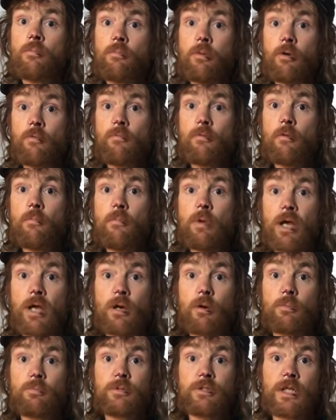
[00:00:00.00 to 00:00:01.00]
But for me,
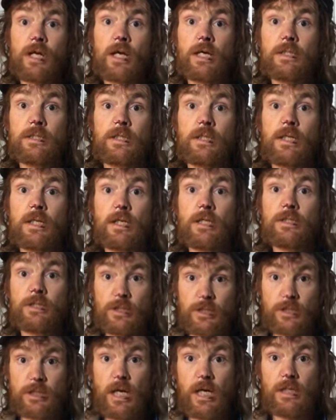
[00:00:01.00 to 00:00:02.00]
upstairs here is
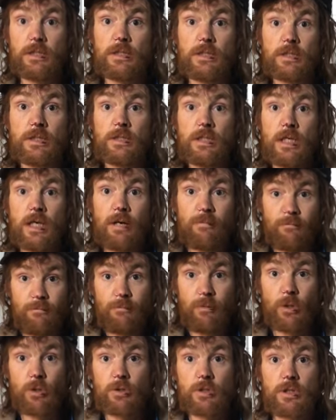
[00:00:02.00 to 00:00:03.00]
change. Yeah. I'm
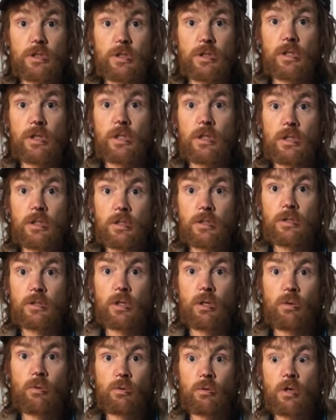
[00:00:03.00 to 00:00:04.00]
43 years
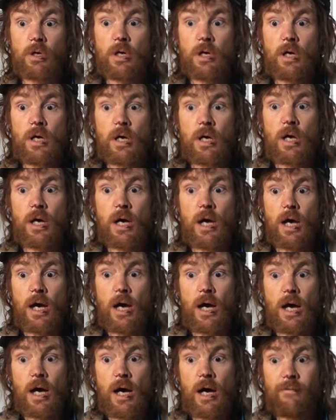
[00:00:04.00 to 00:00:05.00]
old.
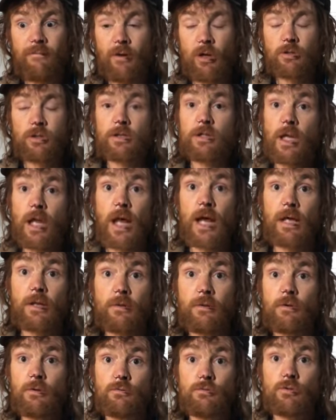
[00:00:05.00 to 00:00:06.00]
I've lost a leg
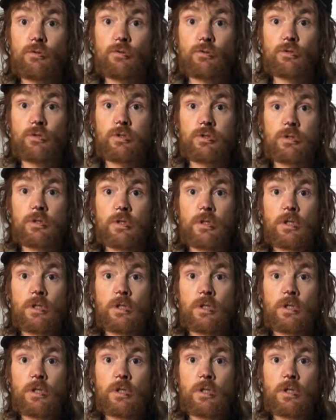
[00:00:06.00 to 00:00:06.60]
through drugs.